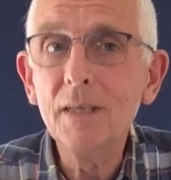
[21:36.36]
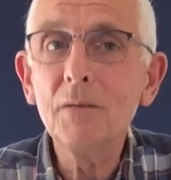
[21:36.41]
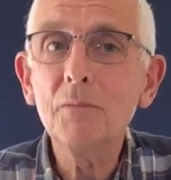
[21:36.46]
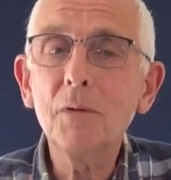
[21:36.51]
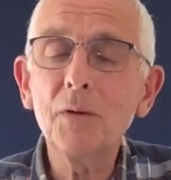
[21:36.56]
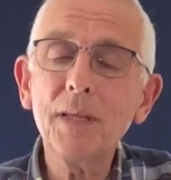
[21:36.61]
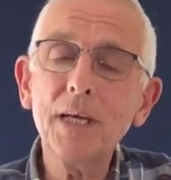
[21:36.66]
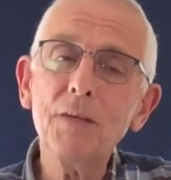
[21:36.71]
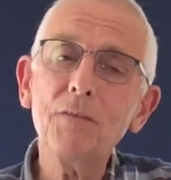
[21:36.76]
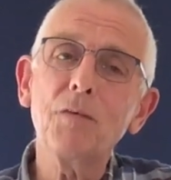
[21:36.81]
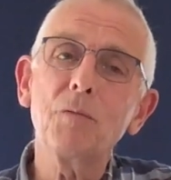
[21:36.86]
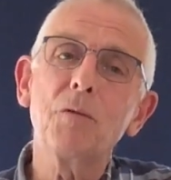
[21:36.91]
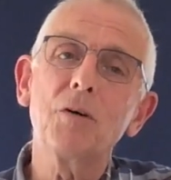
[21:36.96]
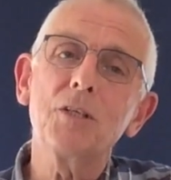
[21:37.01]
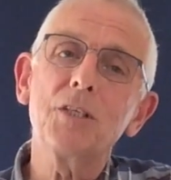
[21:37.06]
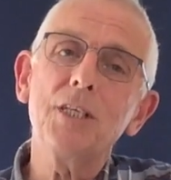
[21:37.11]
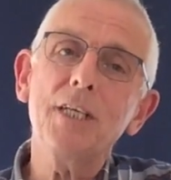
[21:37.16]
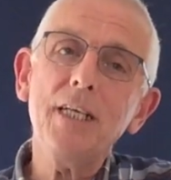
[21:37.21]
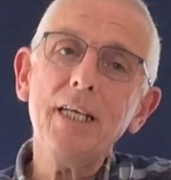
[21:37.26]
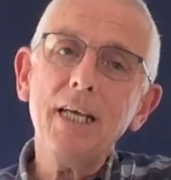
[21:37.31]
Well, thanks for
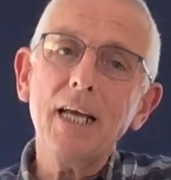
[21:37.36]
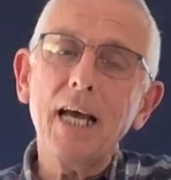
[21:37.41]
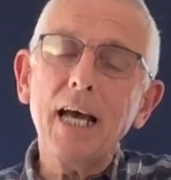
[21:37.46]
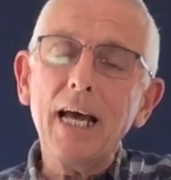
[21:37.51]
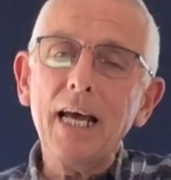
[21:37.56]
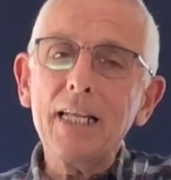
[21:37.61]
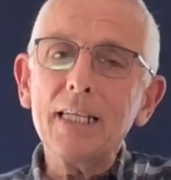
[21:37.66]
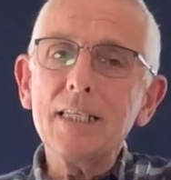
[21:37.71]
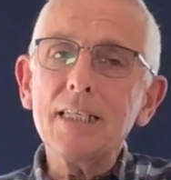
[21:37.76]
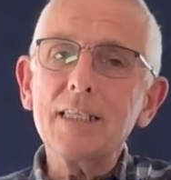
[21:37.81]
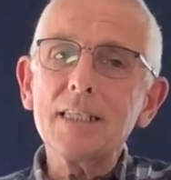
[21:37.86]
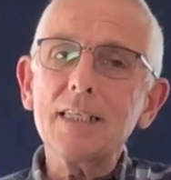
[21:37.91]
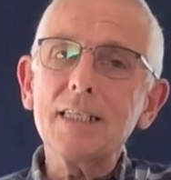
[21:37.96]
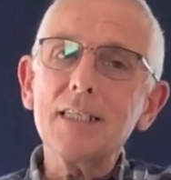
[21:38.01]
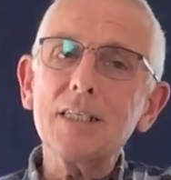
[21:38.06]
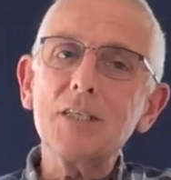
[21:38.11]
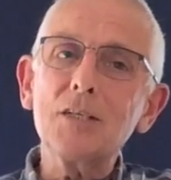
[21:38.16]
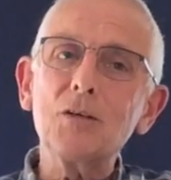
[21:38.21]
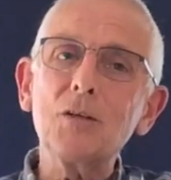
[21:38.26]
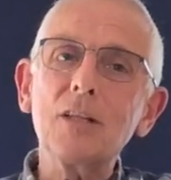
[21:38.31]
watching, and
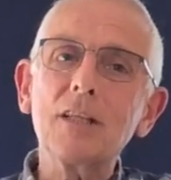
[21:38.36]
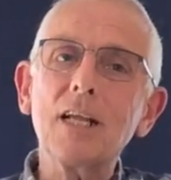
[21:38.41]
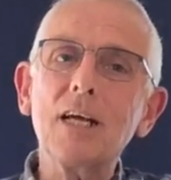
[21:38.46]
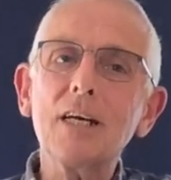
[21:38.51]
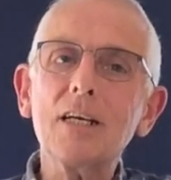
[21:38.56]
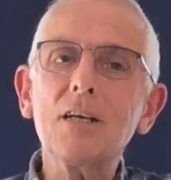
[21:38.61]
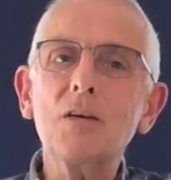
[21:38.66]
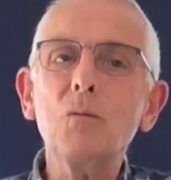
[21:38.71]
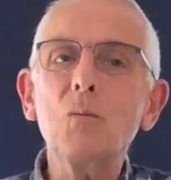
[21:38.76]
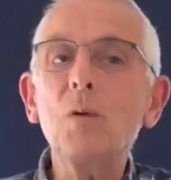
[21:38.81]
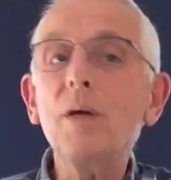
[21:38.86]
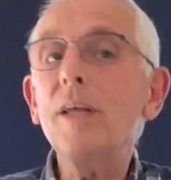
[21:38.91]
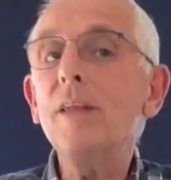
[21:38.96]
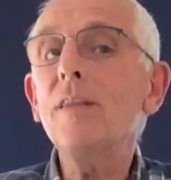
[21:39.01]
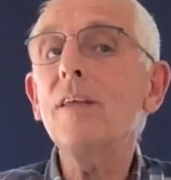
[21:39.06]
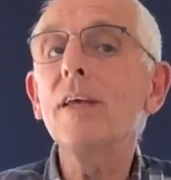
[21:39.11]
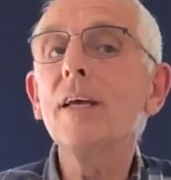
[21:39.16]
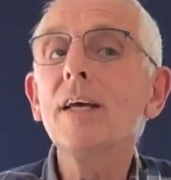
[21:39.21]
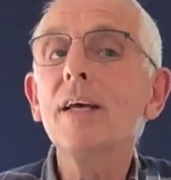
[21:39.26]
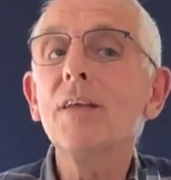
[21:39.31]
good luck
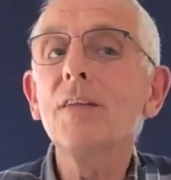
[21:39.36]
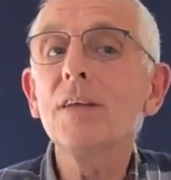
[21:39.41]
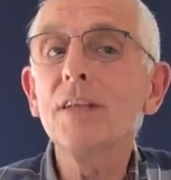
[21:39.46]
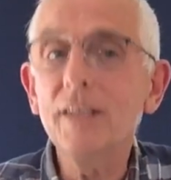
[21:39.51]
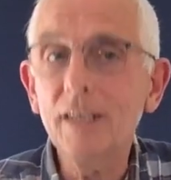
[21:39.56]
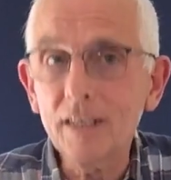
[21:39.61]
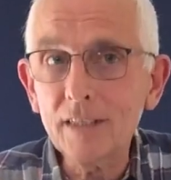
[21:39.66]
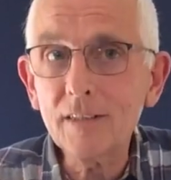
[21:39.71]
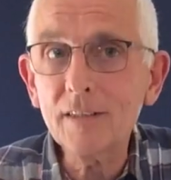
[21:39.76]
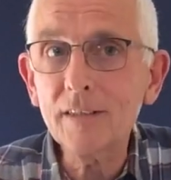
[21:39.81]
with the next